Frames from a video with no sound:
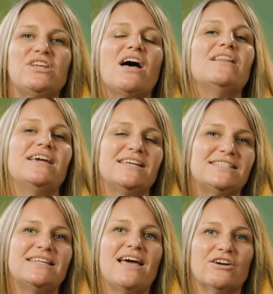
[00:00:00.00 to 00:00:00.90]
not like it's
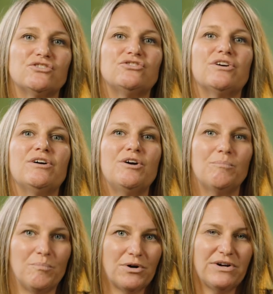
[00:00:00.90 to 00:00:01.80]
an extra
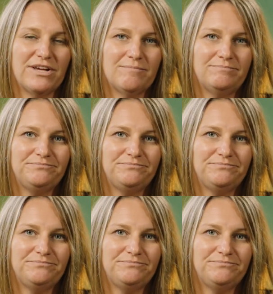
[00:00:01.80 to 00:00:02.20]
burden.